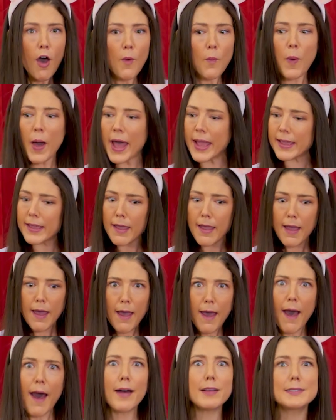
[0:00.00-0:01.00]
"Why,
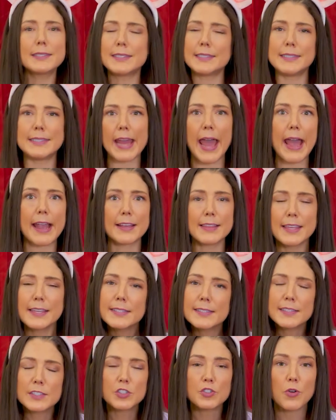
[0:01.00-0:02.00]
I'll stack
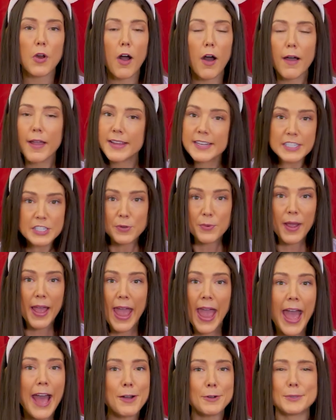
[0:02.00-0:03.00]
this straw into a
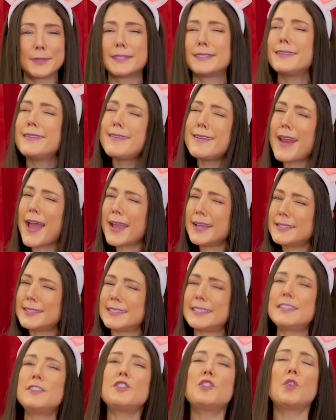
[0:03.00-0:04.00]
house
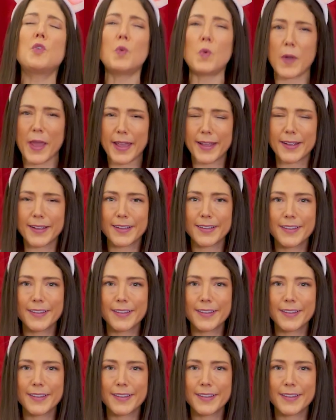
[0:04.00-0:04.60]
nice and quick."